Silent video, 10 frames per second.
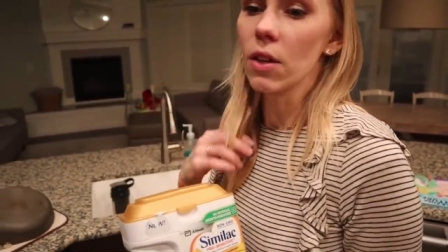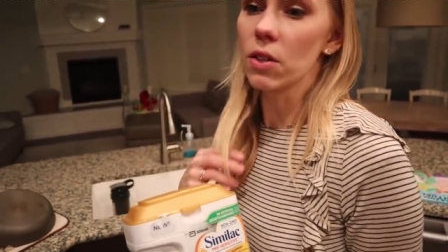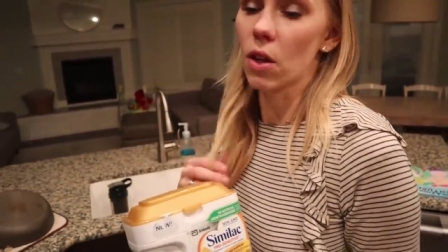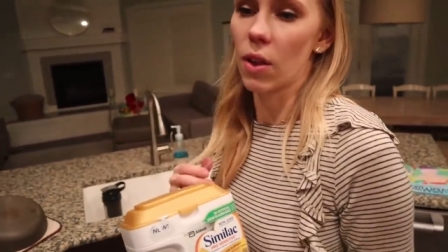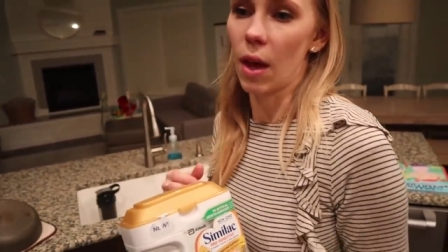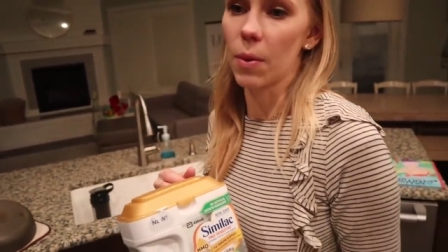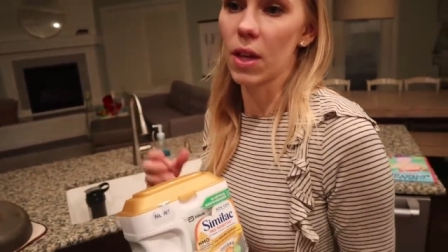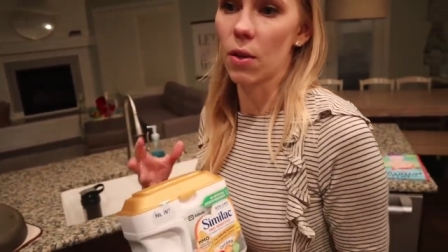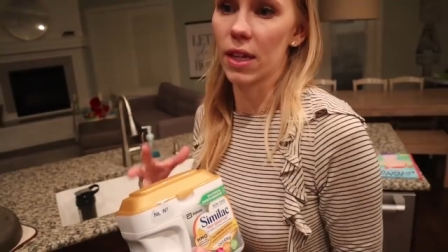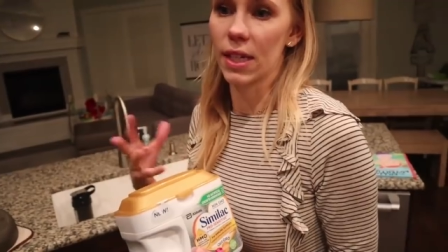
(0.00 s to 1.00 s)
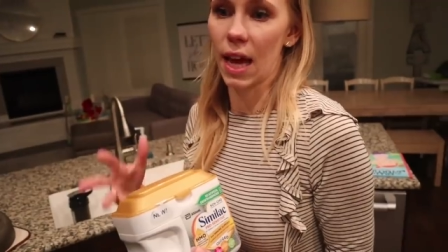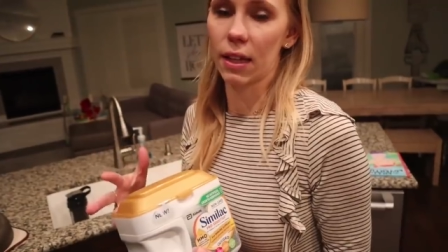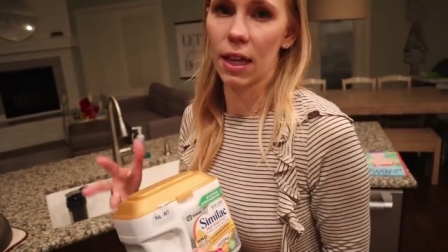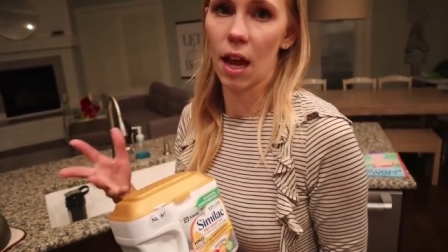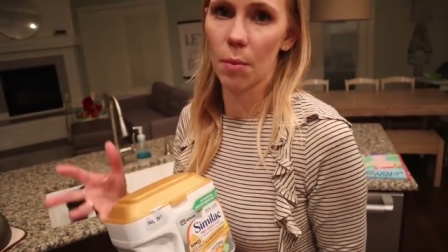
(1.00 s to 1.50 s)
so that we know
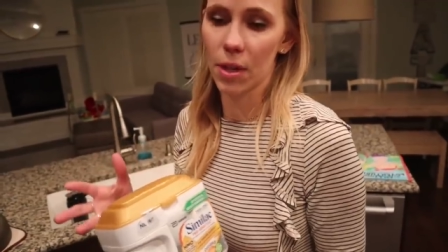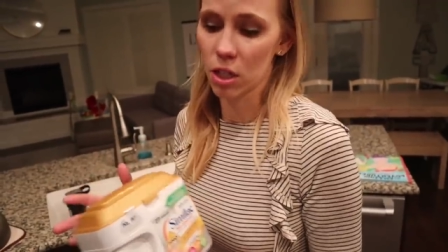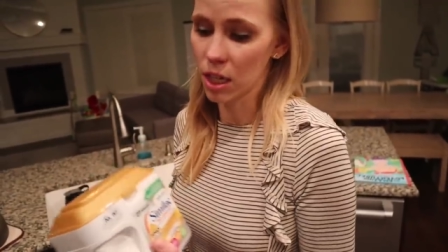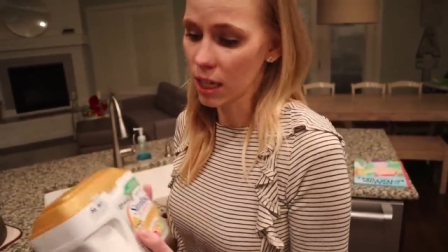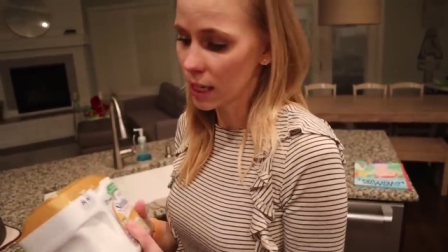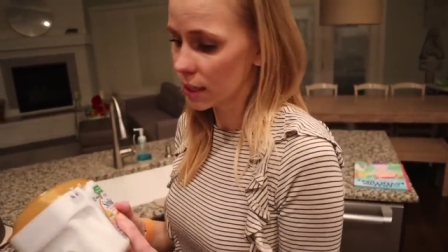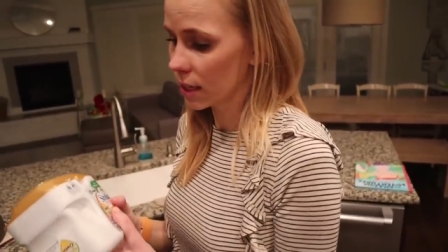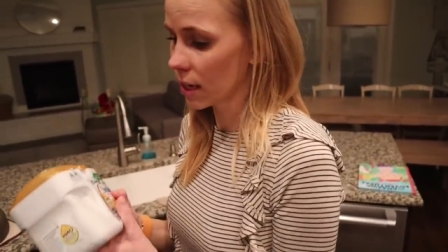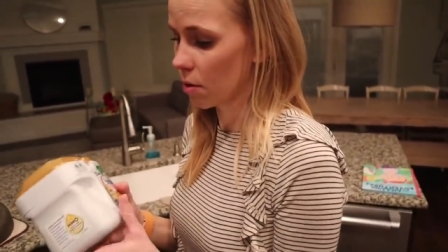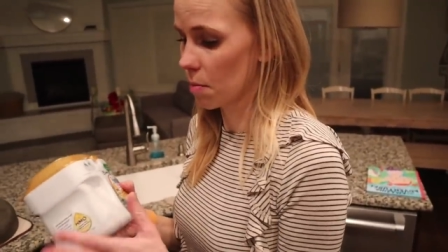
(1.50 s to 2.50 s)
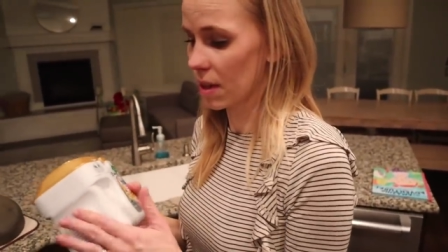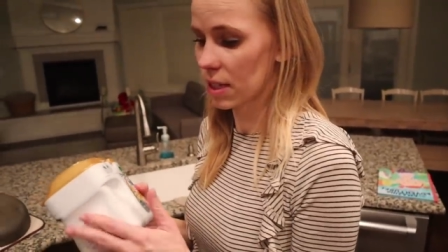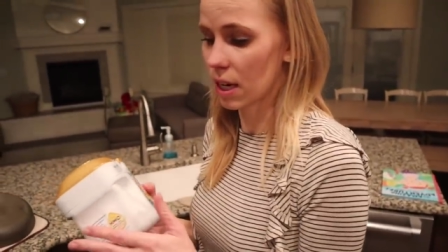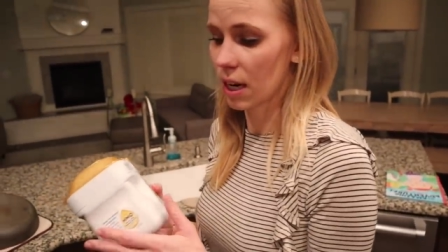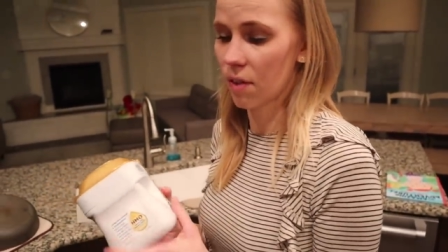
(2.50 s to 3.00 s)
exactly how much he needs. We
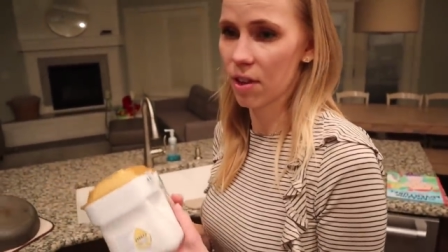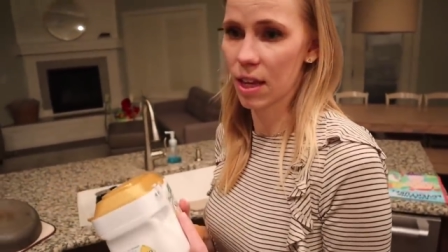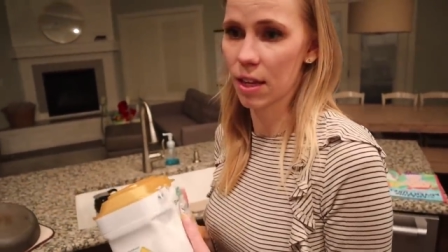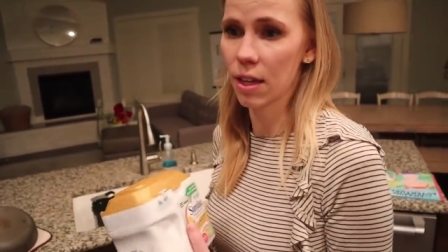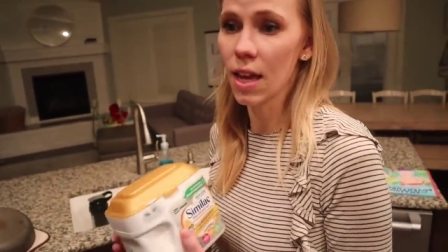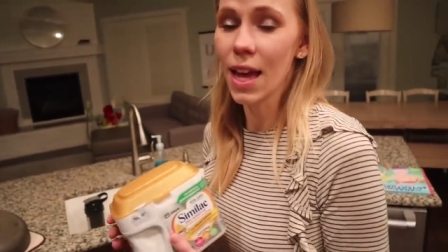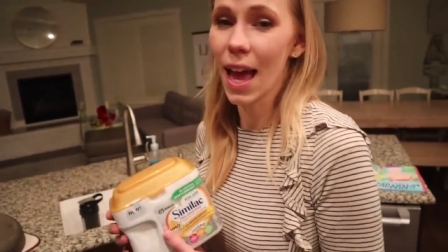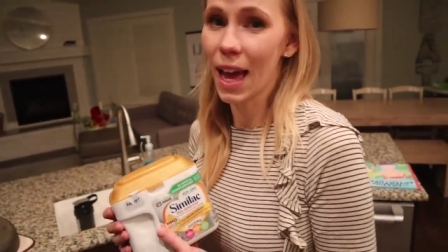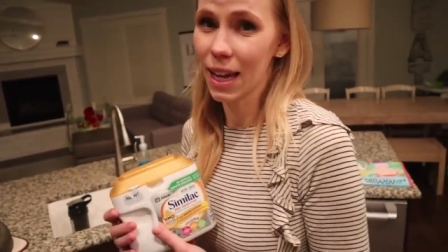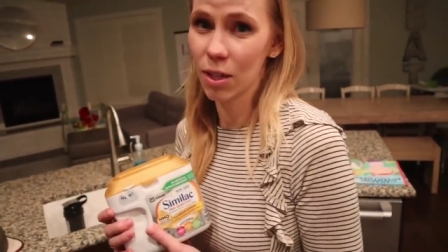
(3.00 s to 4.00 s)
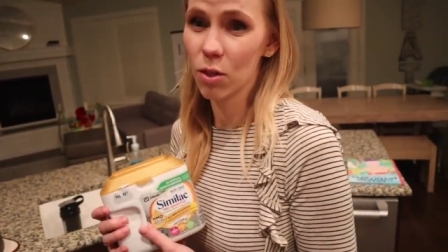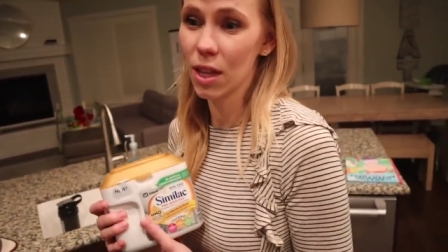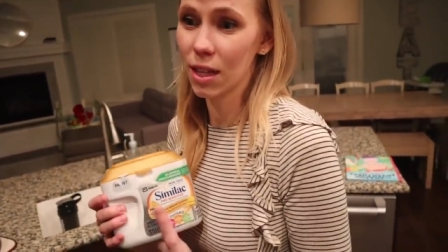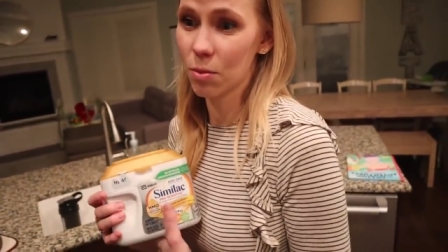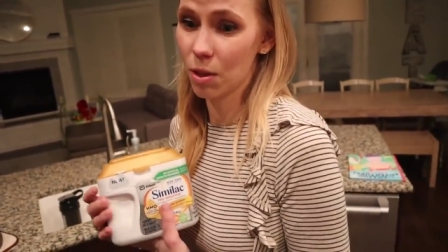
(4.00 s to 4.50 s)
mix it in everything. And I do
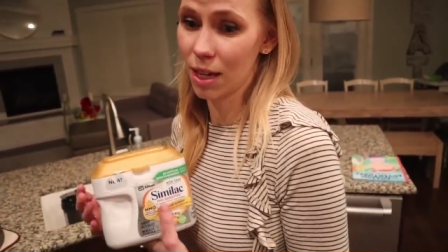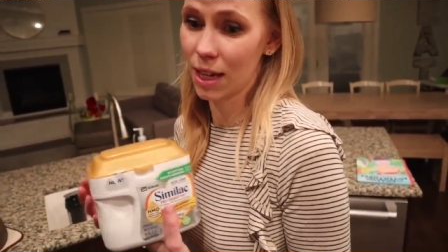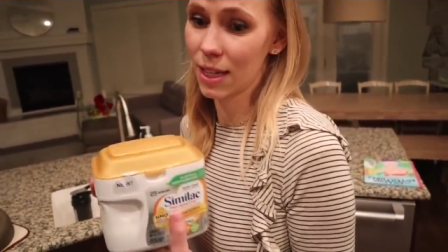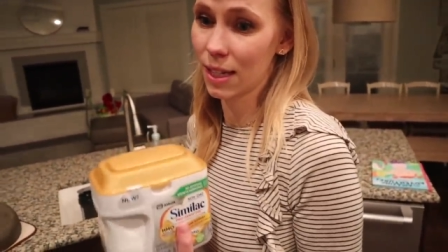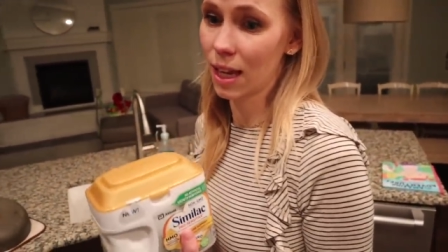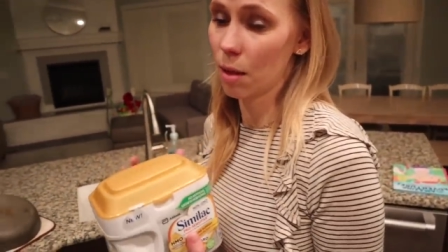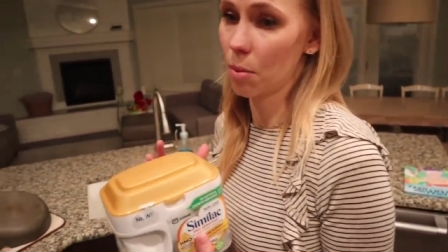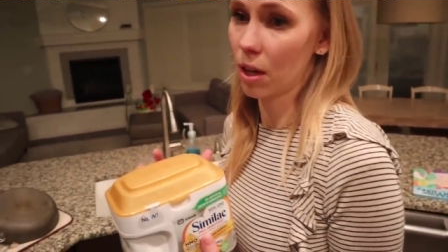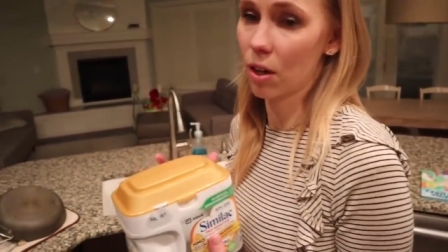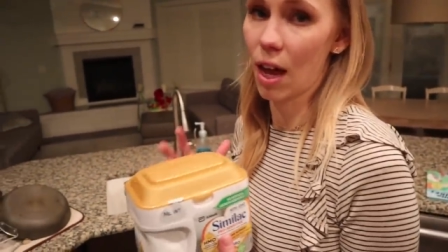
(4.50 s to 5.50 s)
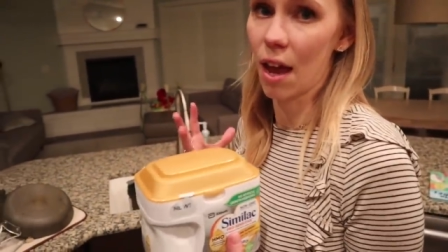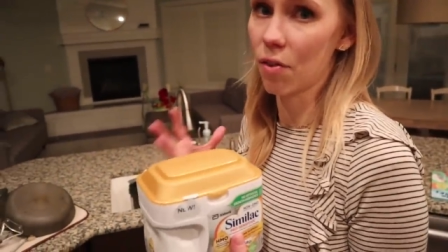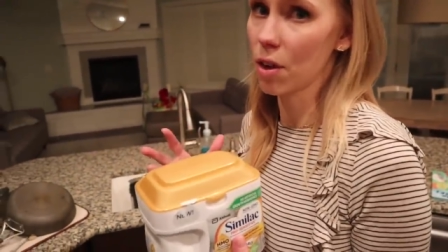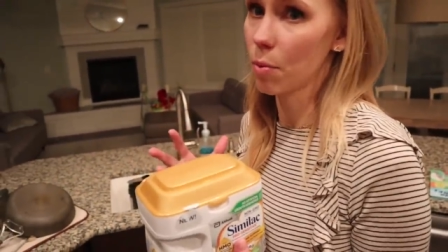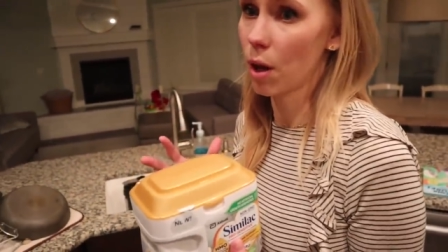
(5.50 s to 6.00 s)
think it's working. He's getting yeah. bigger.
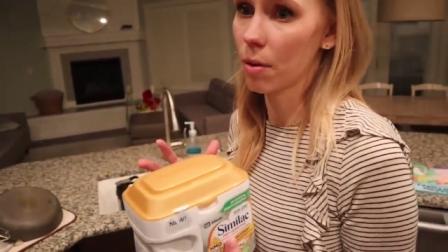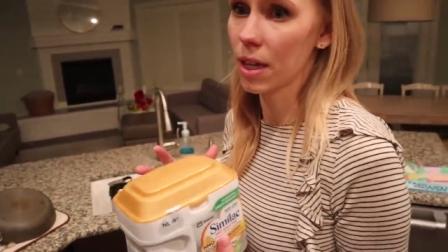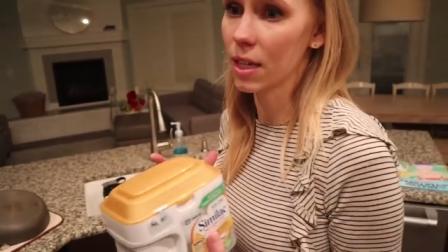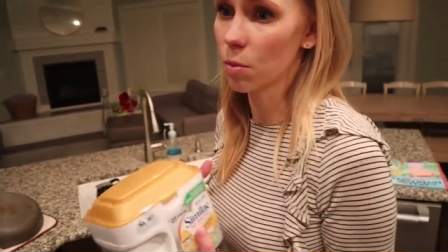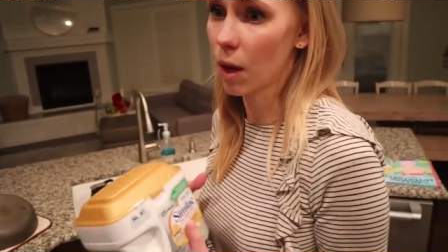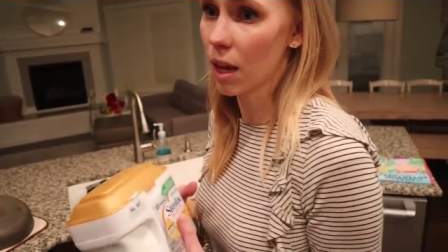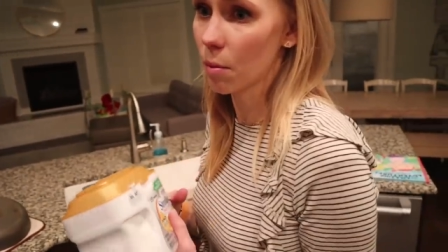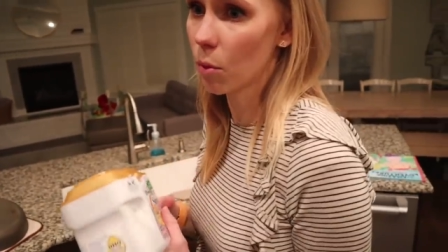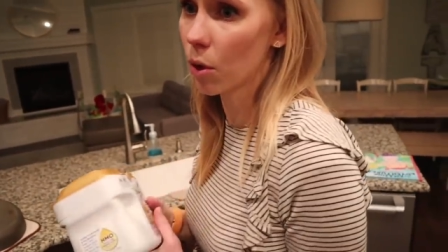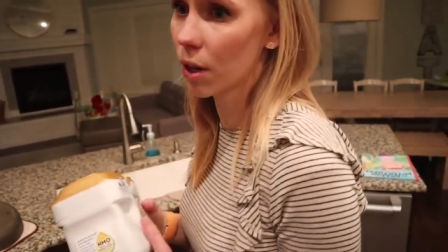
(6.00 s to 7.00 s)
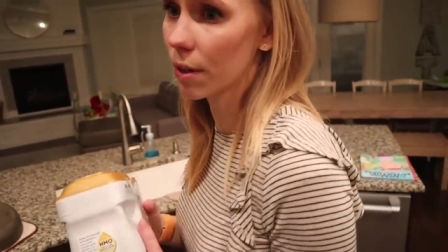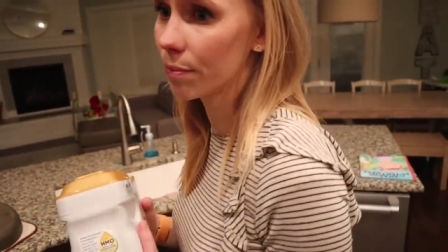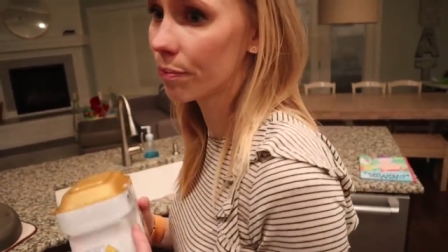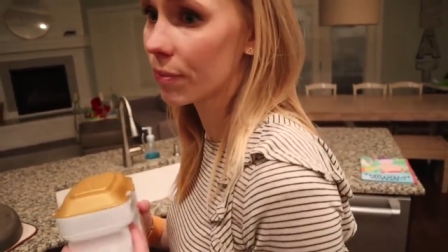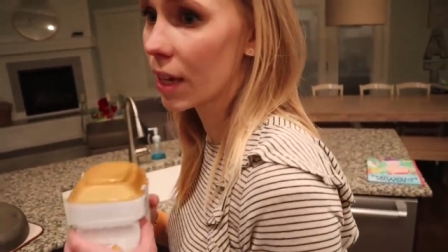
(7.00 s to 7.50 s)
Every appointment he's weighing more.
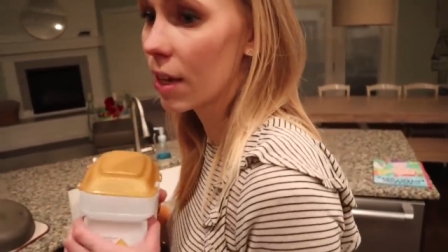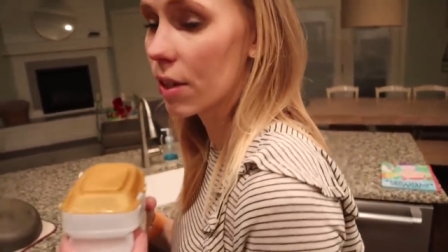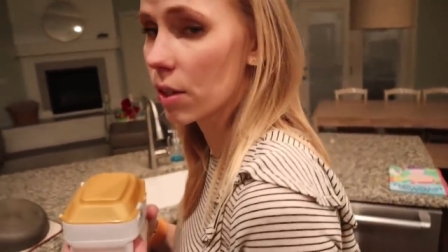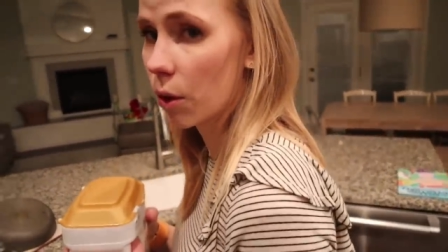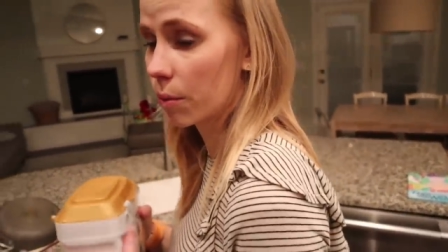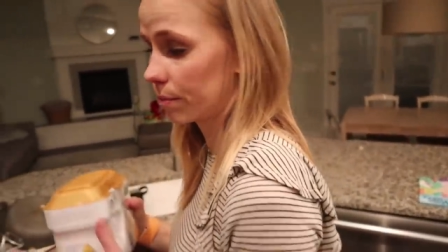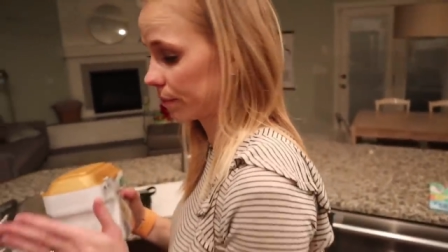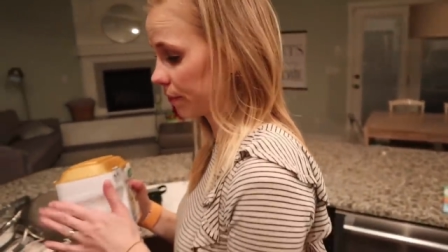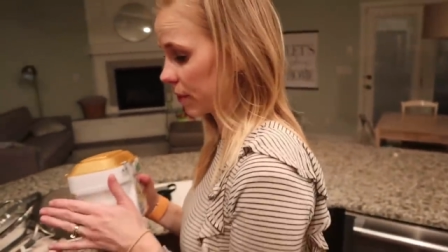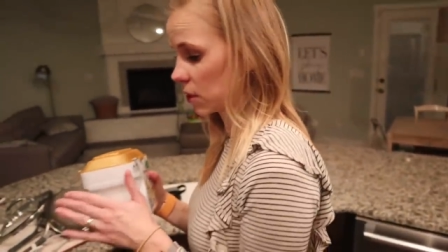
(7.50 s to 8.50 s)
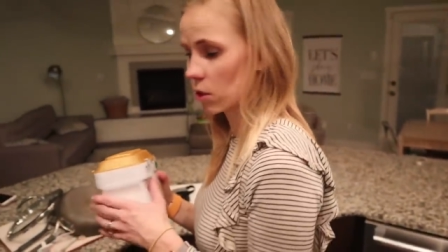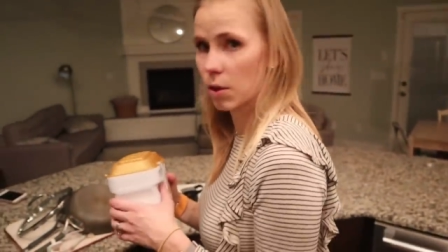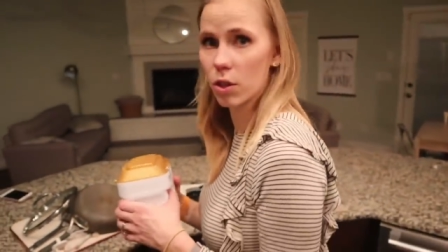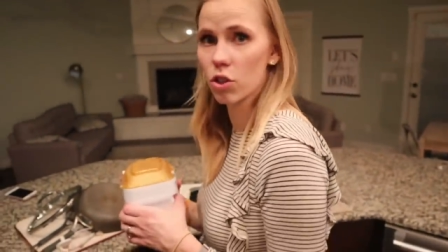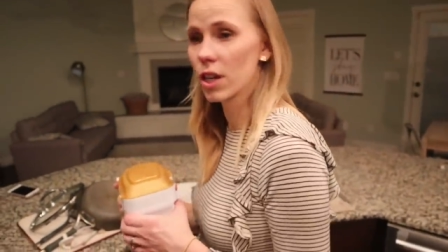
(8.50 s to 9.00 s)
So it's working.
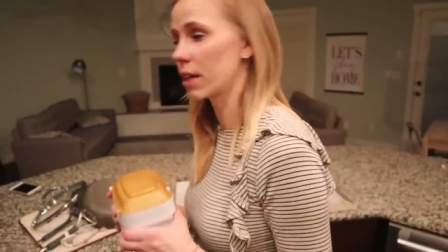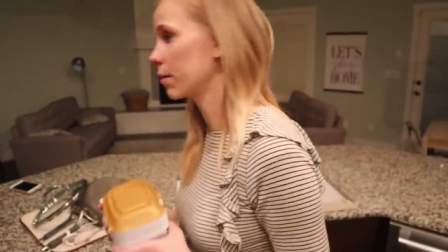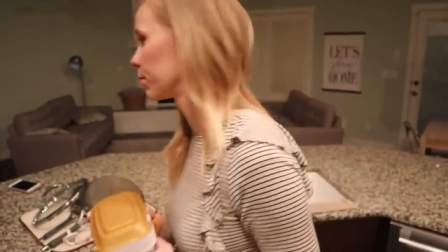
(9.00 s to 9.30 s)
doing the trick.